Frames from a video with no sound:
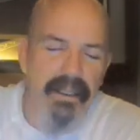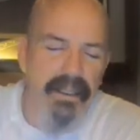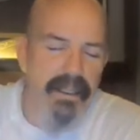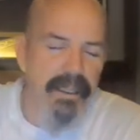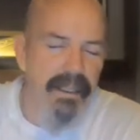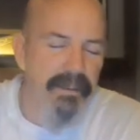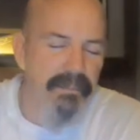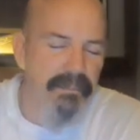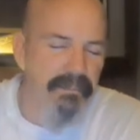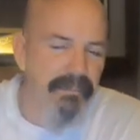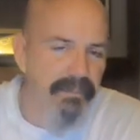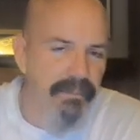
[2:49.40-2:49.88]

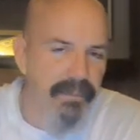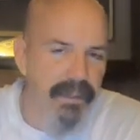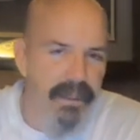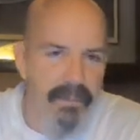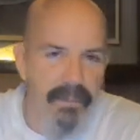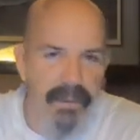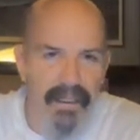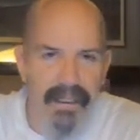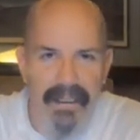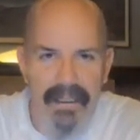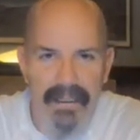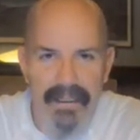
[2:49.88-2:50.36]
that. I'm
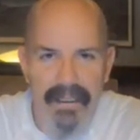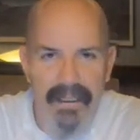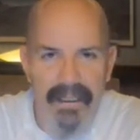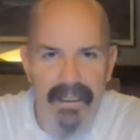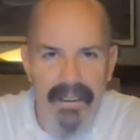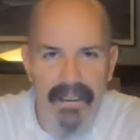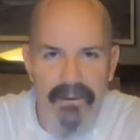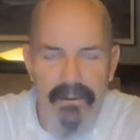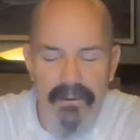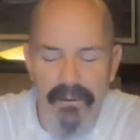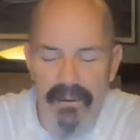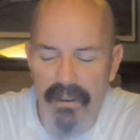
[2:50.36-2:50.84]
not into
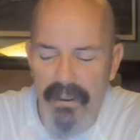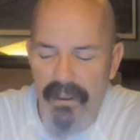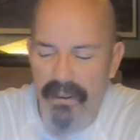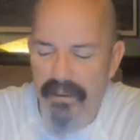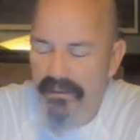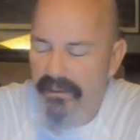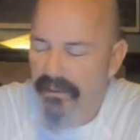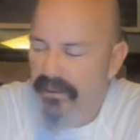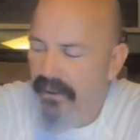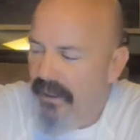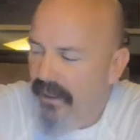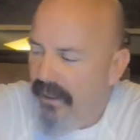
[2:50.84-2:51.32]
that
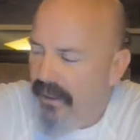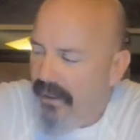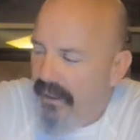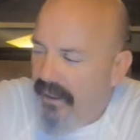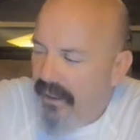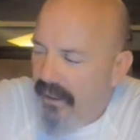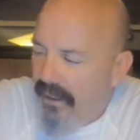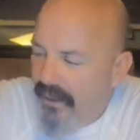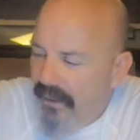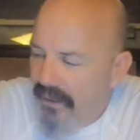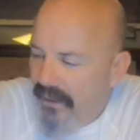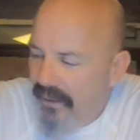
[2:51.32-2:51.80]
craze.
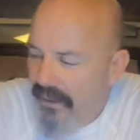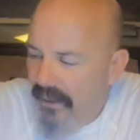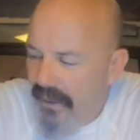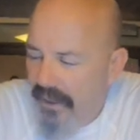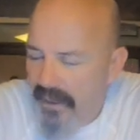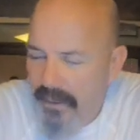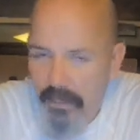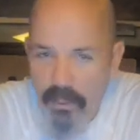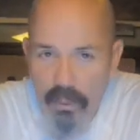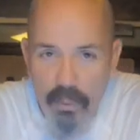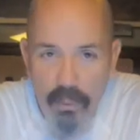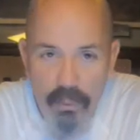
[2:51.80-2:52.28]

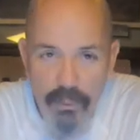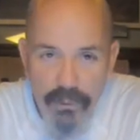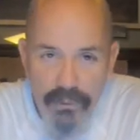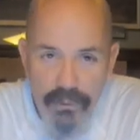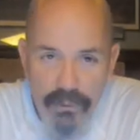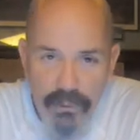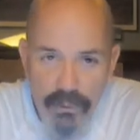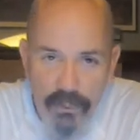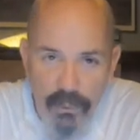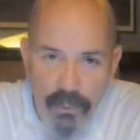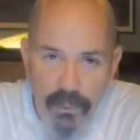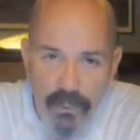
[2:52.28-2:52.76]
I'm old
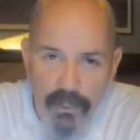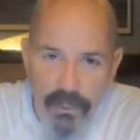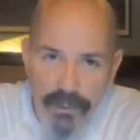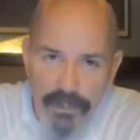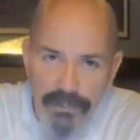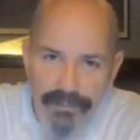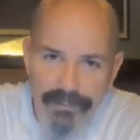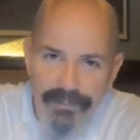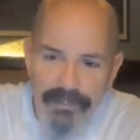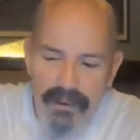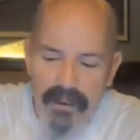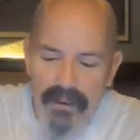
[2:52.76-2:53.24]

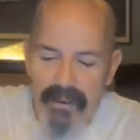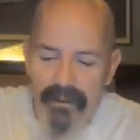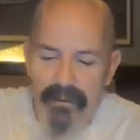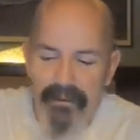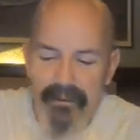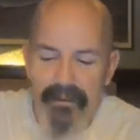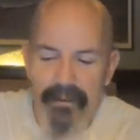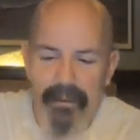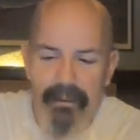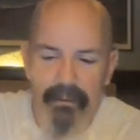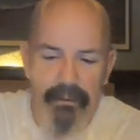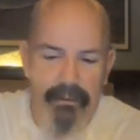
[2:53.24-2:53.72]
school. You can
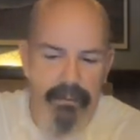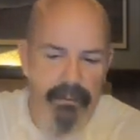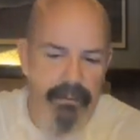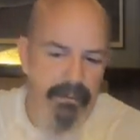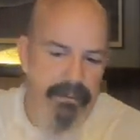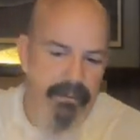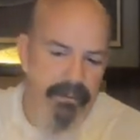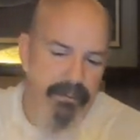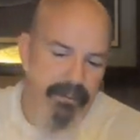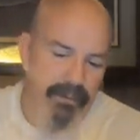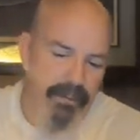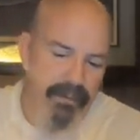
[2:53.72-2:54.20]
say, oh,
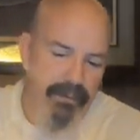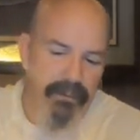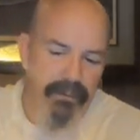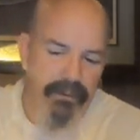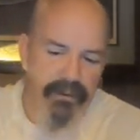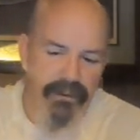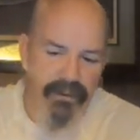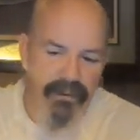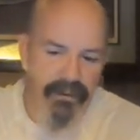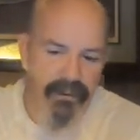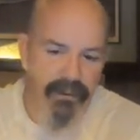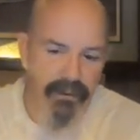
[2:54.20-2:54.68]

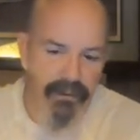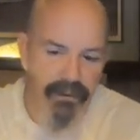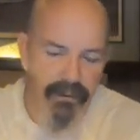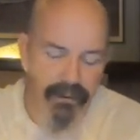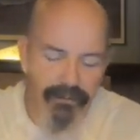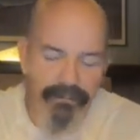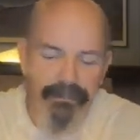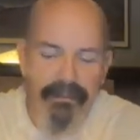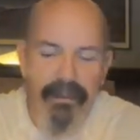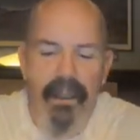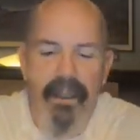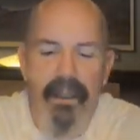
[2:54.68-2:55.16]

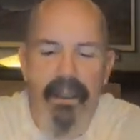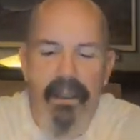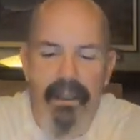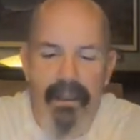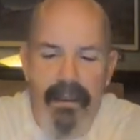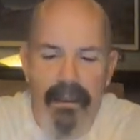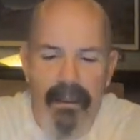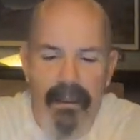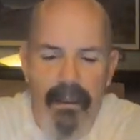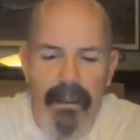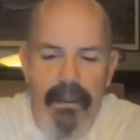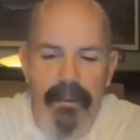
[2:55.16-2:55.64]
still?
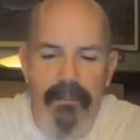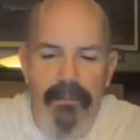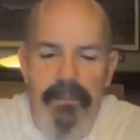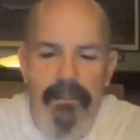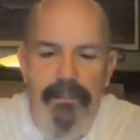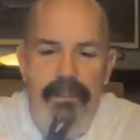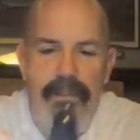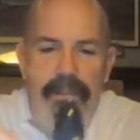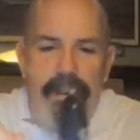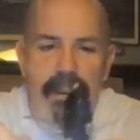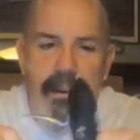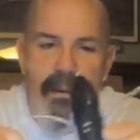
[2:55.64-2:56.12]
Yep,
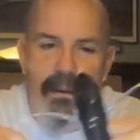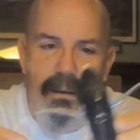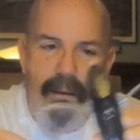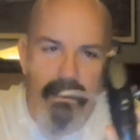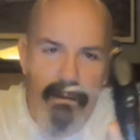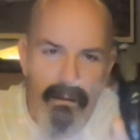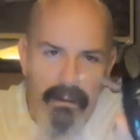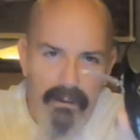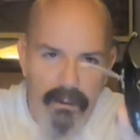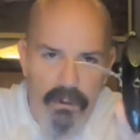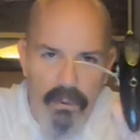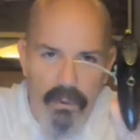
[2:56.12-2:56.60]

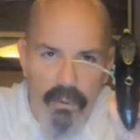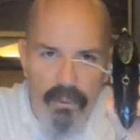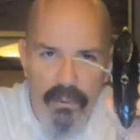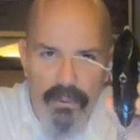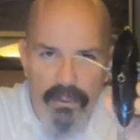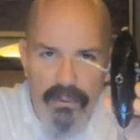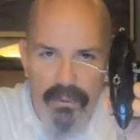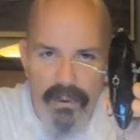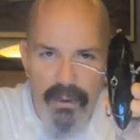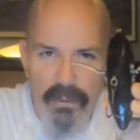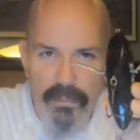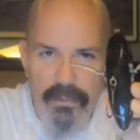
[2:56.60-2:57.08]
the old
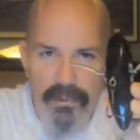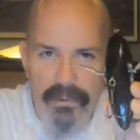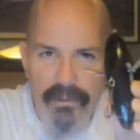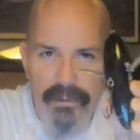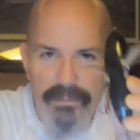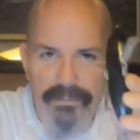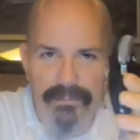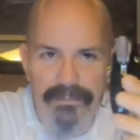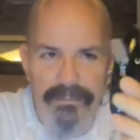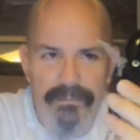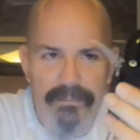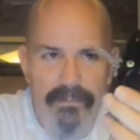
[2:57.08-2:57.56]

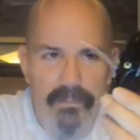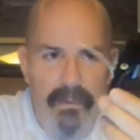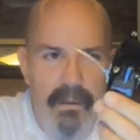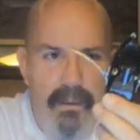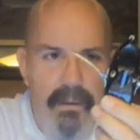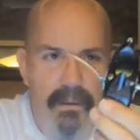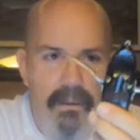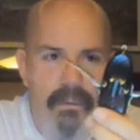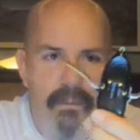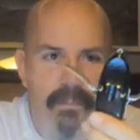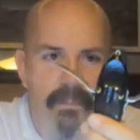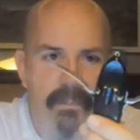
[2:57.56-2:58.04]
creeper.
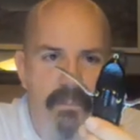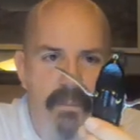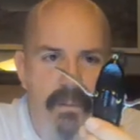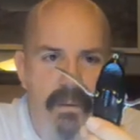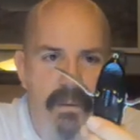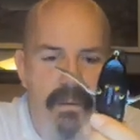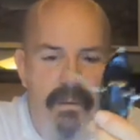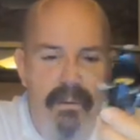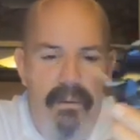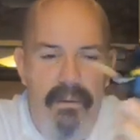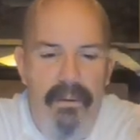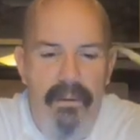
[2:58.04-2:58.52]

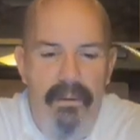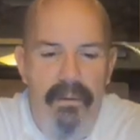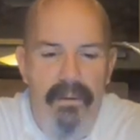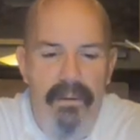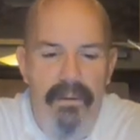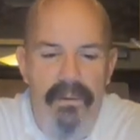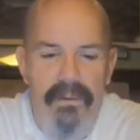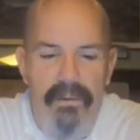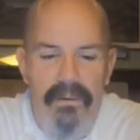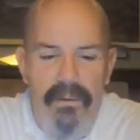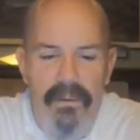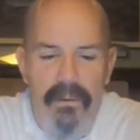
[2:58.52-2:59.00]

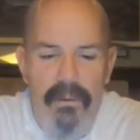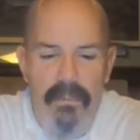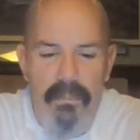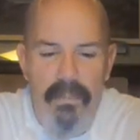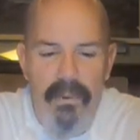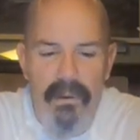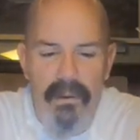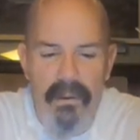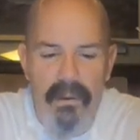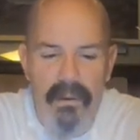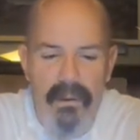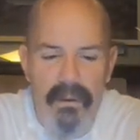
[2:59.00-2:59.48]
This is going to
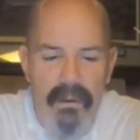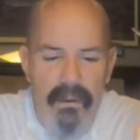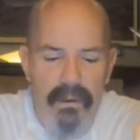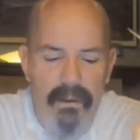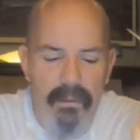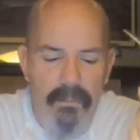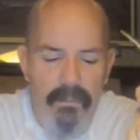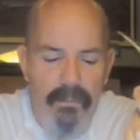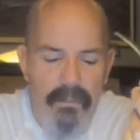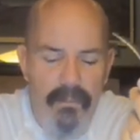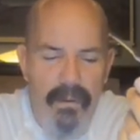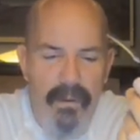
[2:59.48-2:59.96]
be
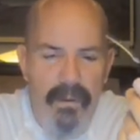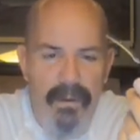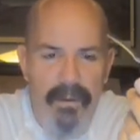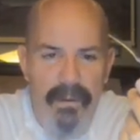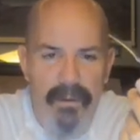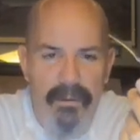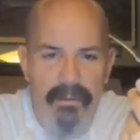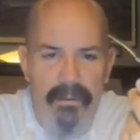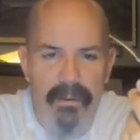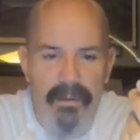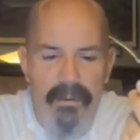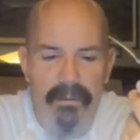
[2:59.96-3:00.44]

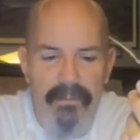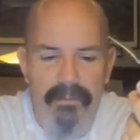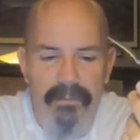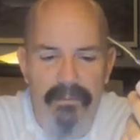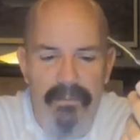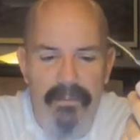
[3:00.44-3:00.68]
the